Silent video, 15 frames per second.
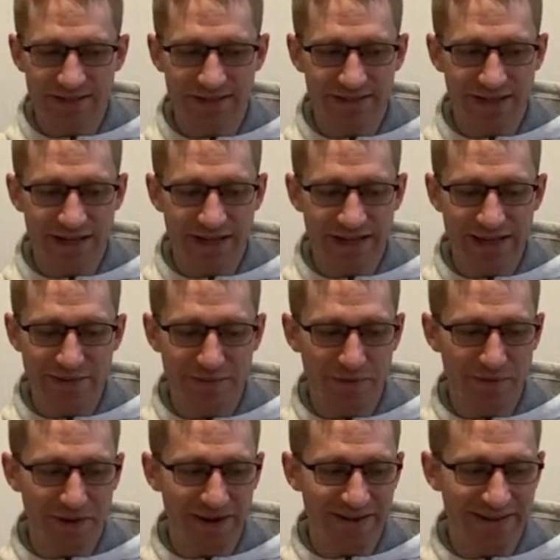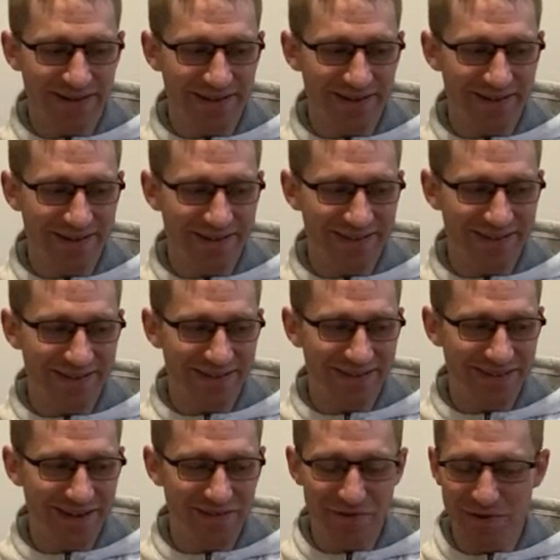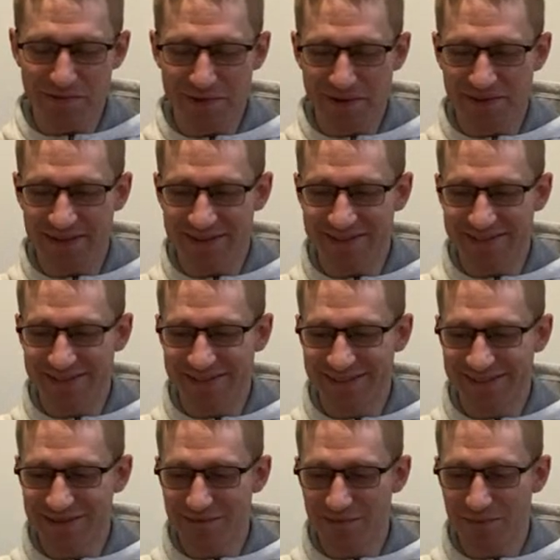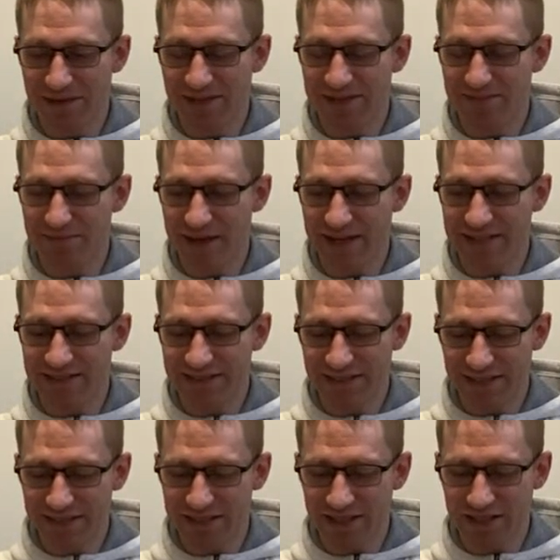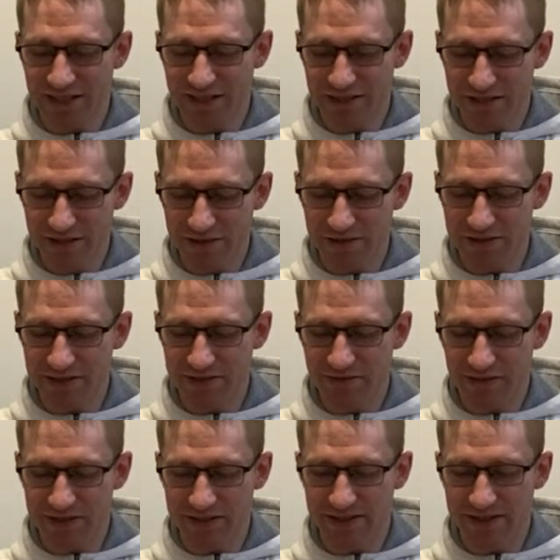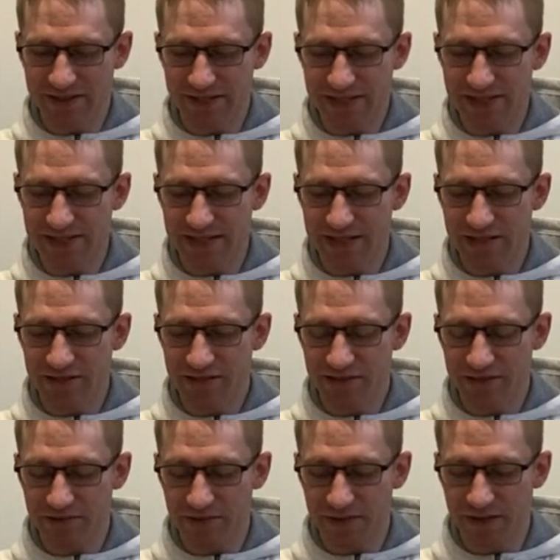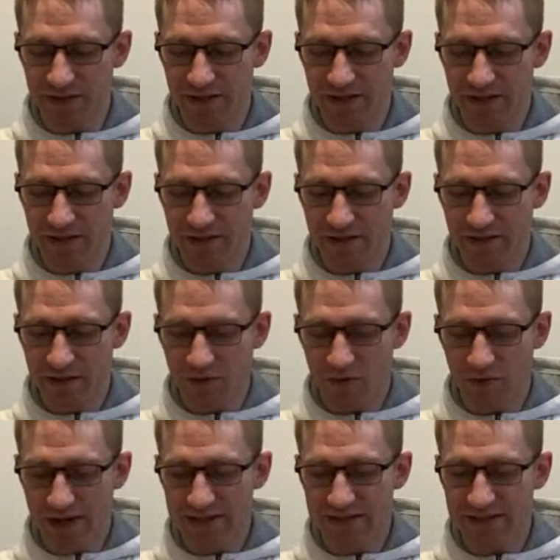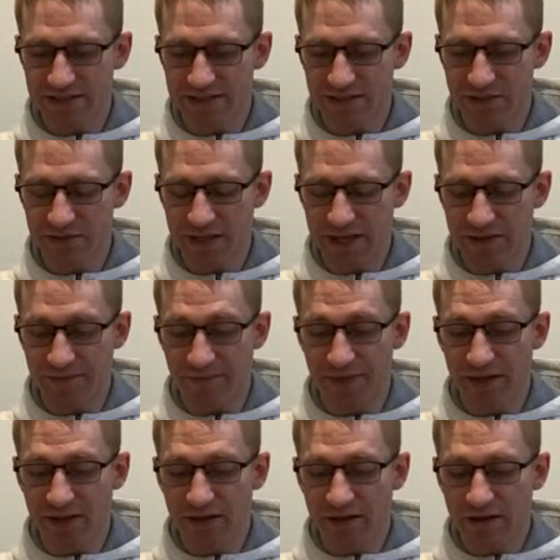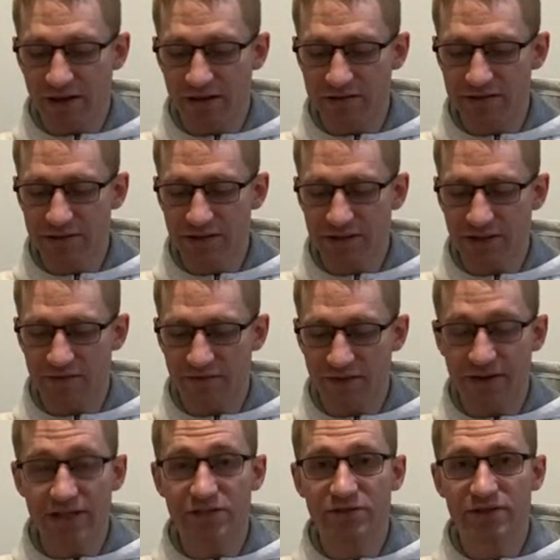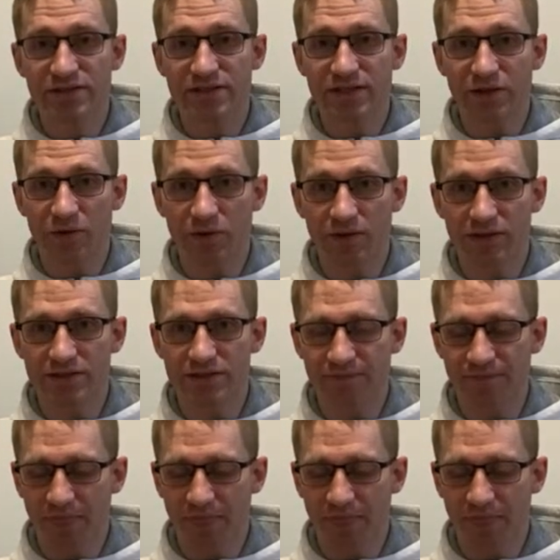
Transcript: I keep reminding everyone about this, but it makes such a huge difference. The tea needs to rest and slow down. I also got a very interesting question,